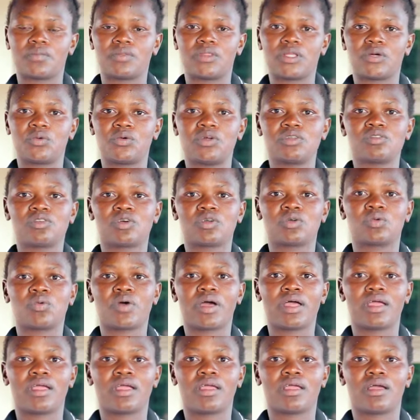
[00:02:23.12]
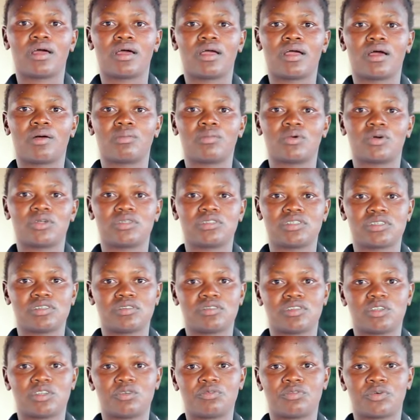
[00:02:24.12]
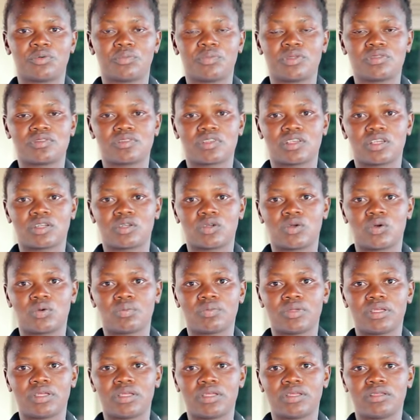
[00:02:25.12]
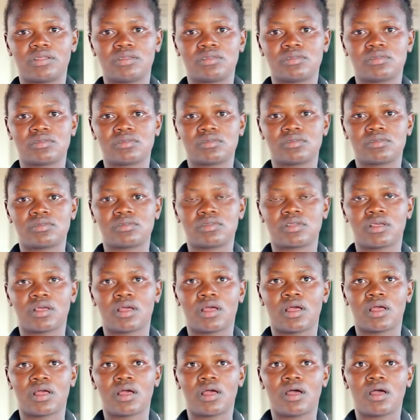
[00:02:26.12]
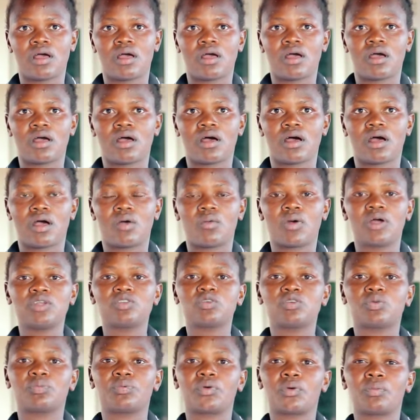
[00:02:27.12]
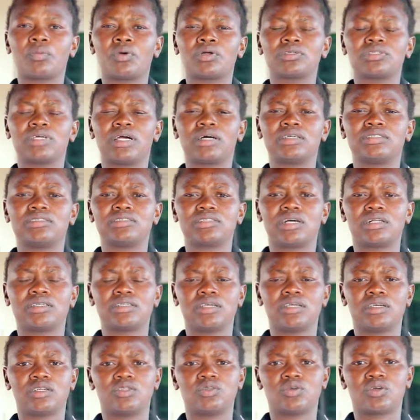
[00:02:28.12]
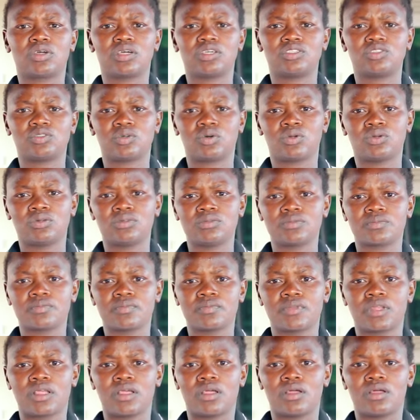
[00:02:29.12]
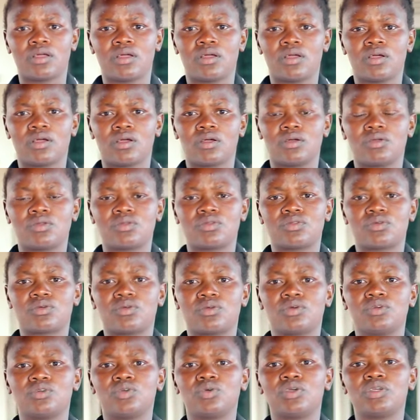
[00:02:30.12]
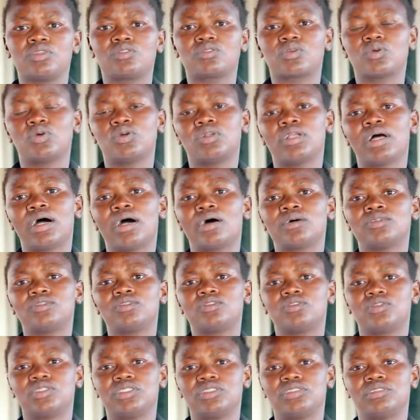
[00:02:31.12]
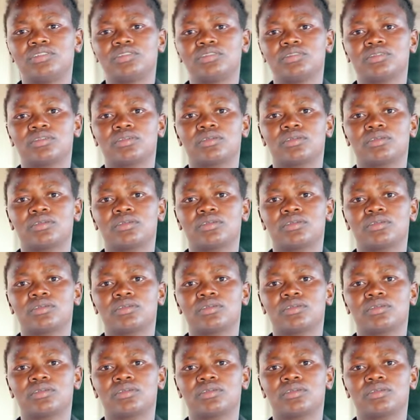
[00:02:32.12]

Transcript: The reason why I am contesting for Miss Kitgum is I want to promote girl child education through doing school outreach.